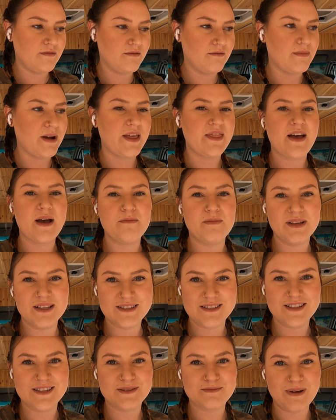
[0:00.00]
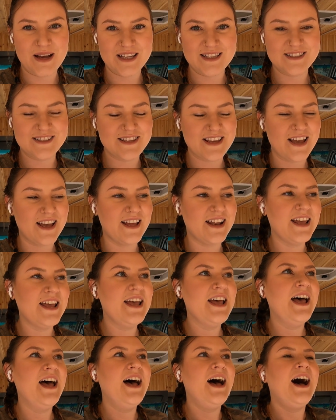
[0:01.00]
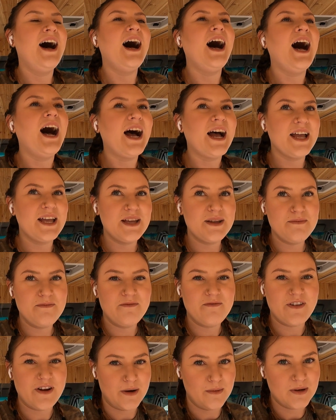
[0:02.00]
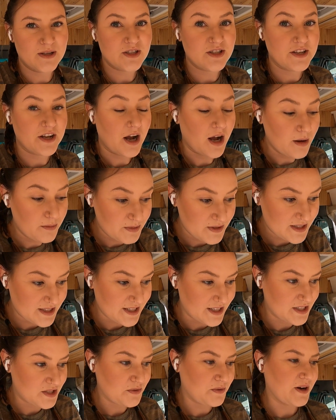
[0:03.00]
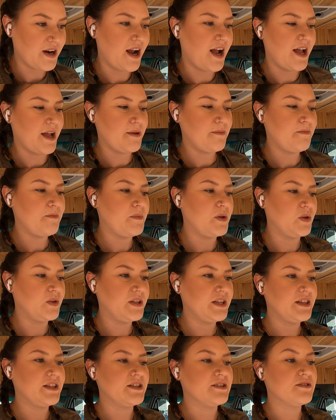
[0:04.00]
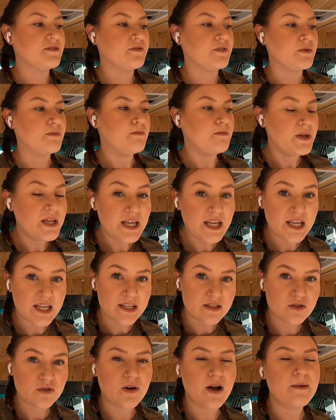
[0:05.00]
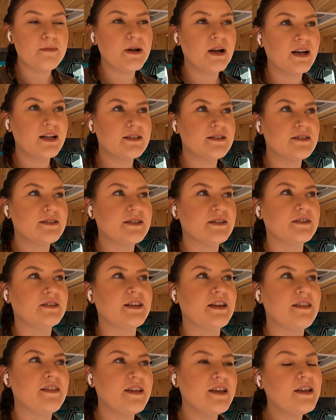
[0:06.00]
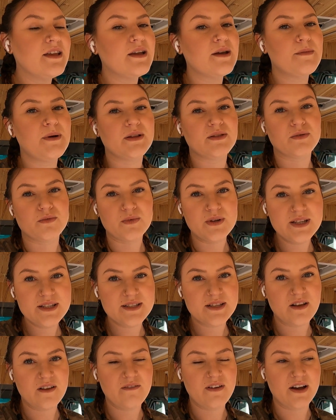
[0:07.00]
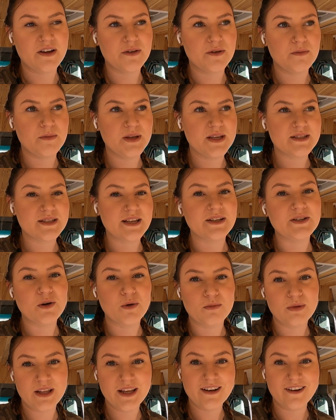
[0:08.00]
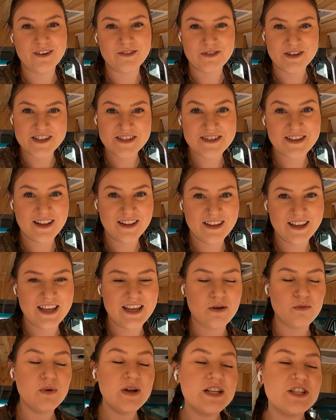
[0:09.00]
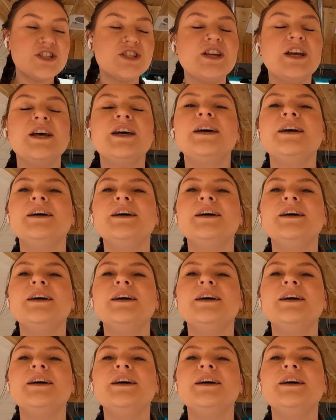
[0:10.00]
by that business mindset. I'm very much the opposite, to where I'm building this for me, so I'm not necessarily thinking about the resale value because I don't plan on reselling it, which